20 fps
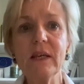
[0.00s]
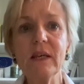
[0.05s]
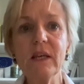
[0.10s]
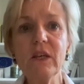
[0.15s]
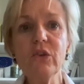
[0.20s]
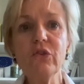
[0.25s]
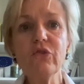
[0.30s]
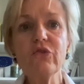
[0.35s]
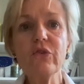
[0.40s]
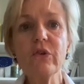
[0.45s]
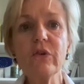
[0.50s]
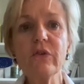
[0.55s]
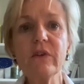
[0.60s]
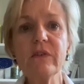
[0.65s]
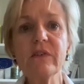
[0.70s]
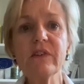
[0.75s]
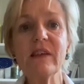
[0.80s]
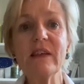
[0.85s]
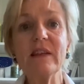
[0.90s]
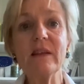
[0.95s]

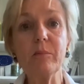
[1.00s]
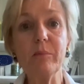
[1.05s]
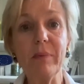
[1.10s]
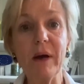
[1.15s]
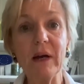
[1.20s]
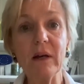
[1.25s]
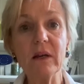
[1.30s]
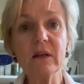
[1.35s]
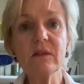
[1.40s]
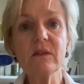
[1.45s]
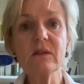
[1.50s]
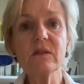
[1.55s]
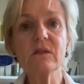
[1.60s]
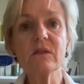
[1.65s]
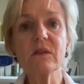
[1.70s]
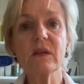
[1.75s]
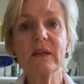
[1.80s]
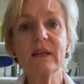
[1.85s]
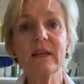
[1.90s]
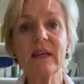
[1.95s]
insurers and
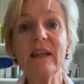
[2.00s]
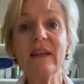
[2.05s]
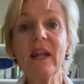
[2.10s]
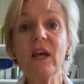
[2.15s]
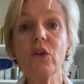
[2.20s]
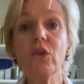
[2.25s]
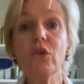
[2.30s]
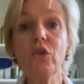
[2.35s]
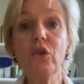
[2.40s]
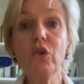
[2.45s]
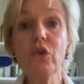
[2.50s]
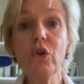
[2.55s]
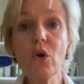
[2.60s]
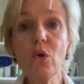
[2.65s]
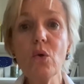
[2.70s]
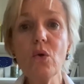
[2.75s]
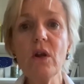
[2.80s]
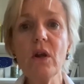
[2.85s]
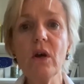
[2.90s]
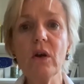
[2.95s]
banks can
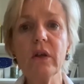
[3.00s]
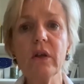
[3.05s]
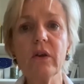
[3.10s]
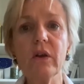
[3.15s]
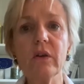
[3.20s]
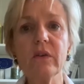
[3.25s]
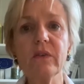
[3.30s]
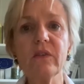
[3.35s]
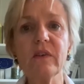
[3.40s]
no longer